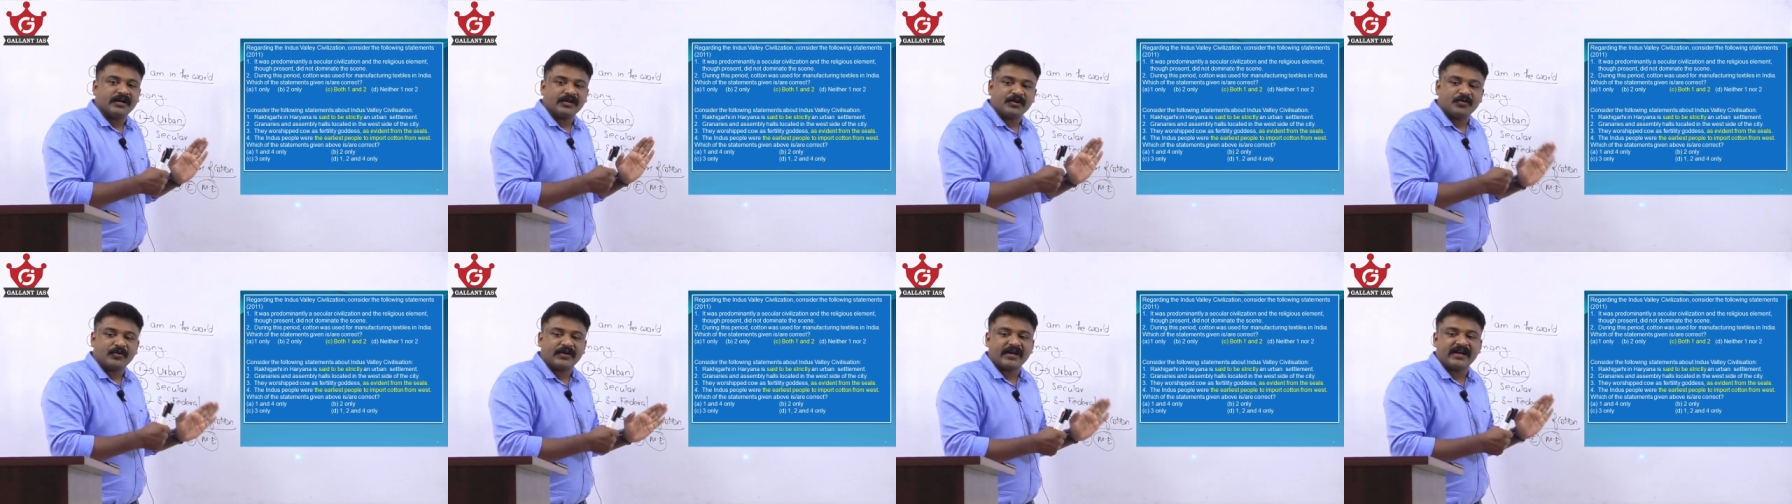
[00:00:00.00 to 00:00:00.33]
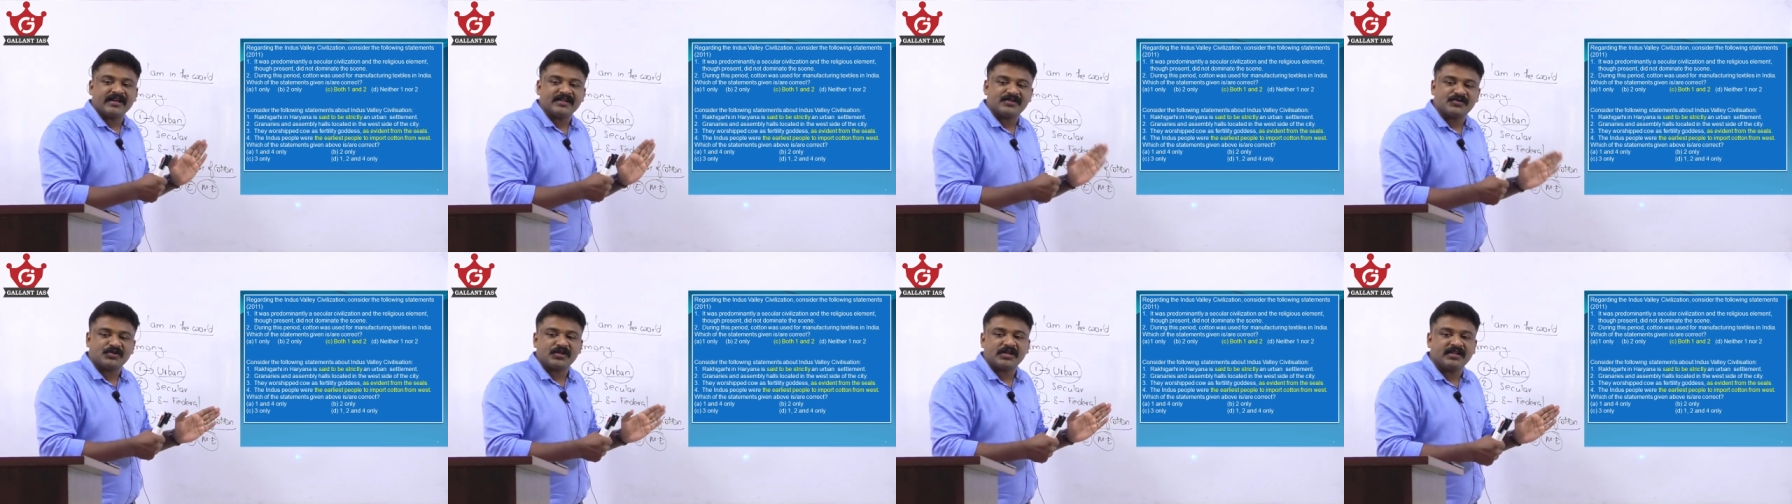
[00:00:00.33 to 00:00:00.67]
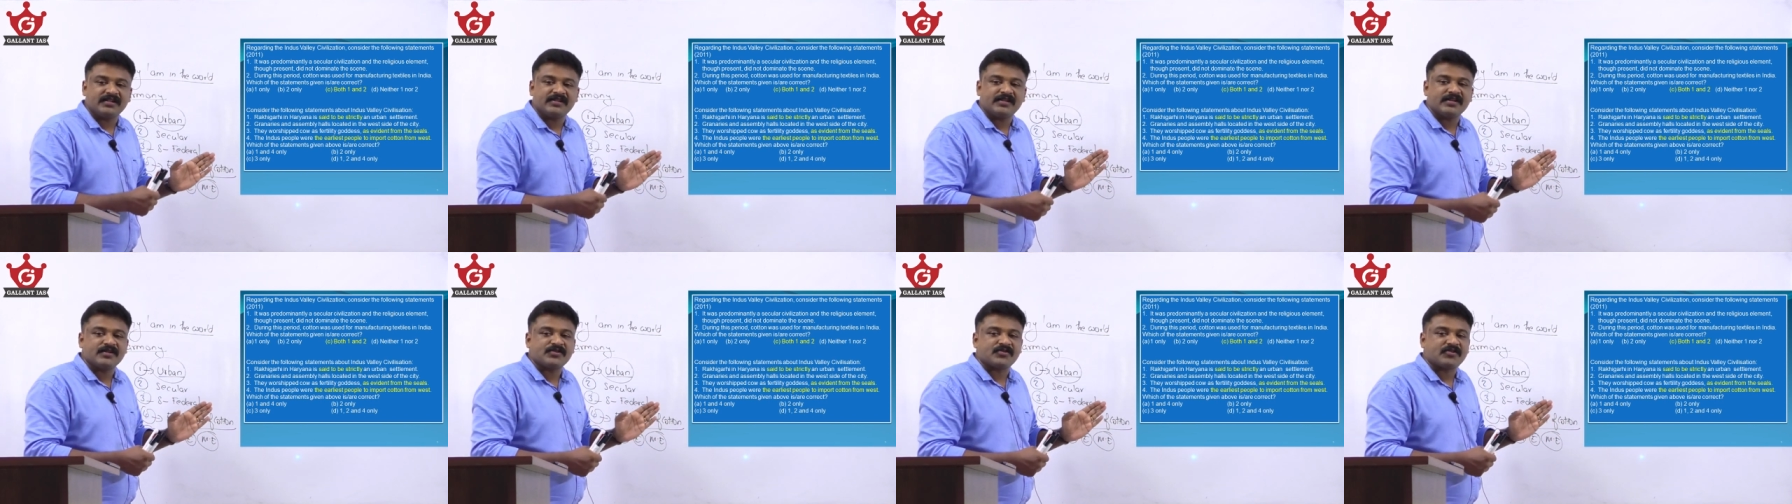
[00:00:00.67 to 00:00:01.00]
you can see
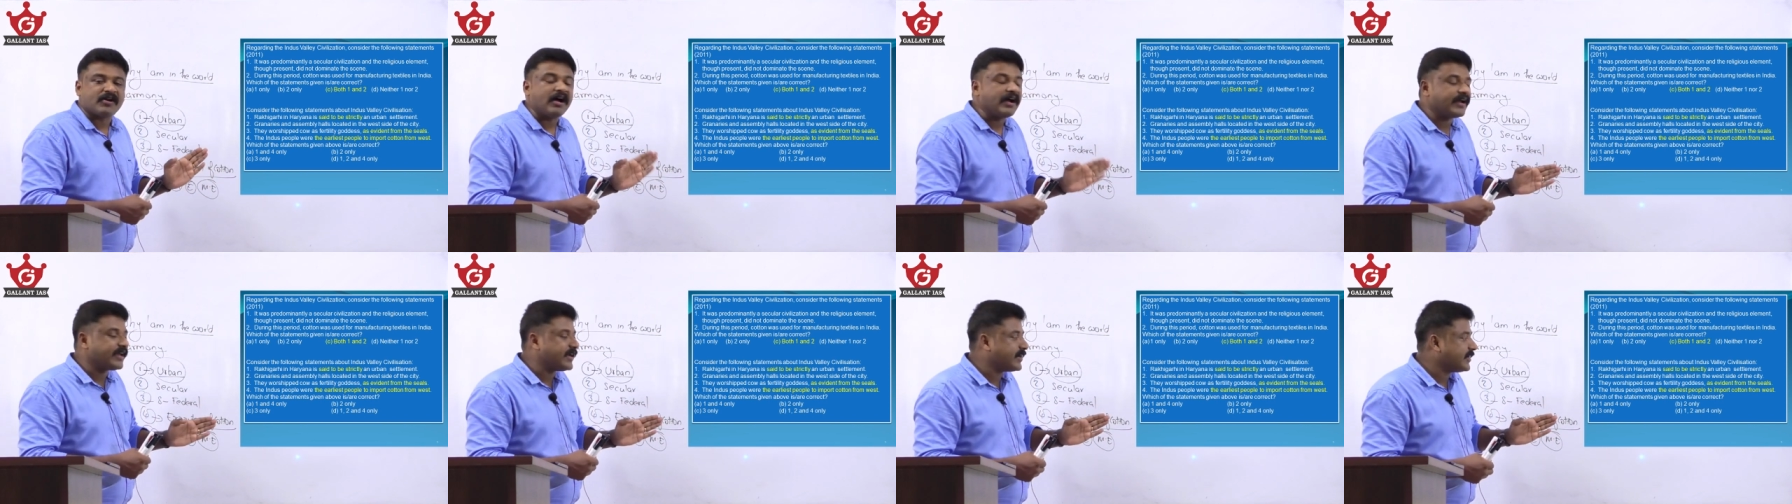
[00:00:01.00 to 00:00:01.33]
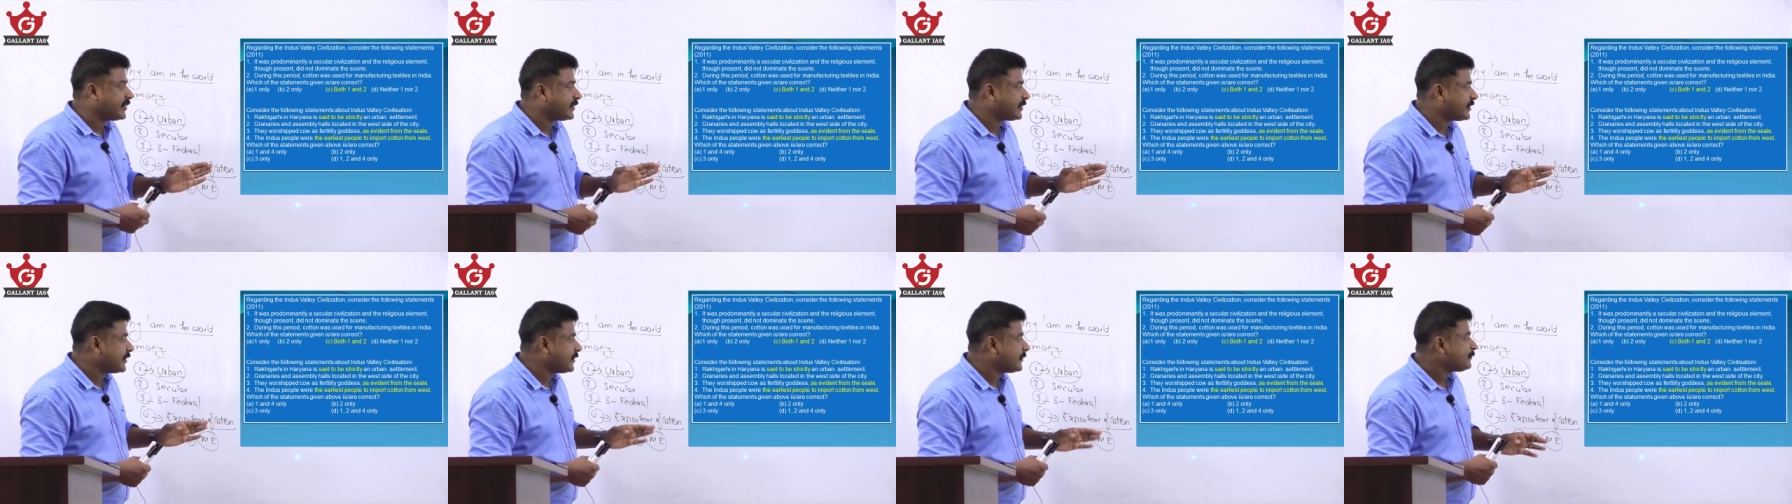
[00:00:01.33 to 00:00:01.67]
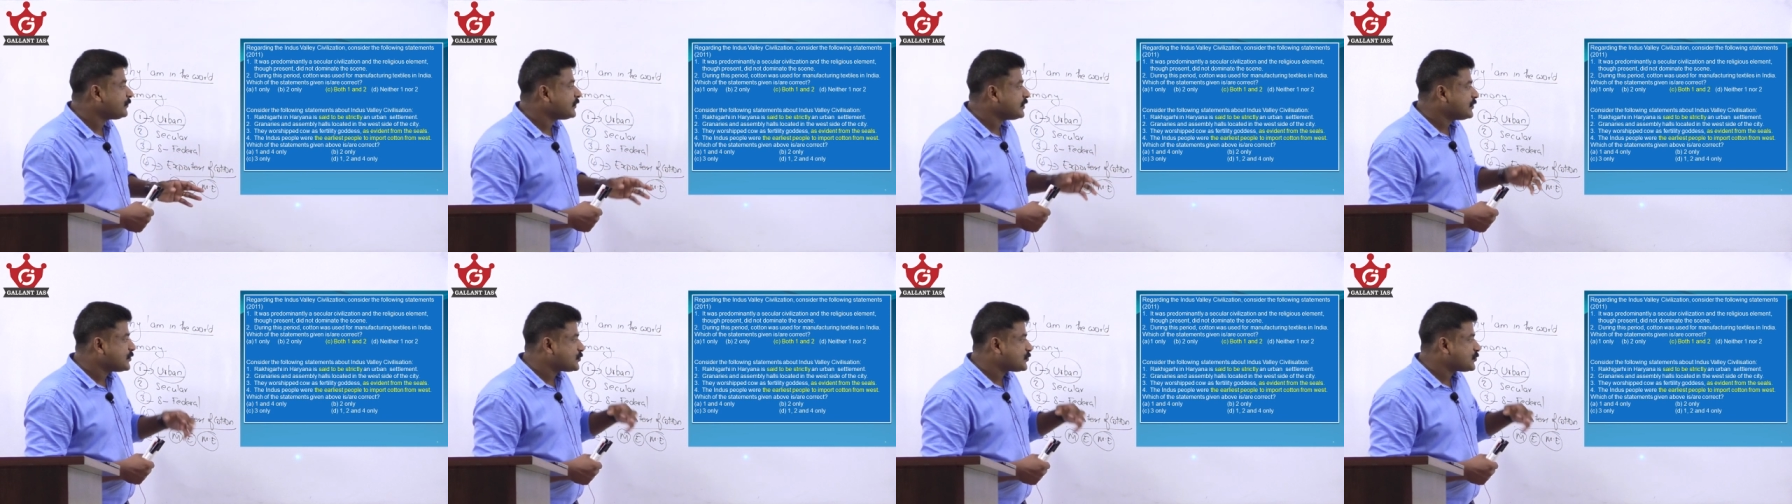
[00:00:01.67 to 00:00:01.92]
in this Rakhigarhi.